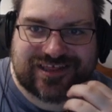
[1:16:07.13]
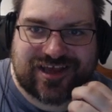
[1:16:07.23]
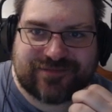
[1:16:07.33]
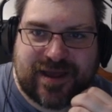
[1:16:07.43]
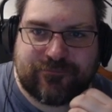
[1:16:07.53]

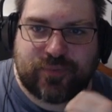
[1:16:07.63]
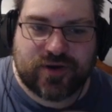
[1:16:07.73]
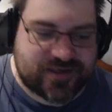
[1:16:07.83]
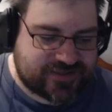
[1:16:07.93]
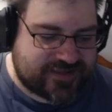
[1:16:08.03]
because my
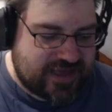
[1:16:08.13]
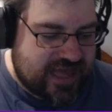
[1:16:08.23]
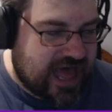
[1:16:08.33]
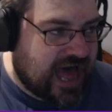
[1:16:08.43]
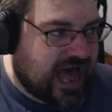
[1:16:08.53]
books
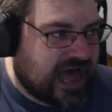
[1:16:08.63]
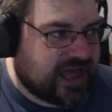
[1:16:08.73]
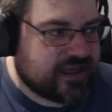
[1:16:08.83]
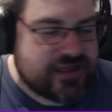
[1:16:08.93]
are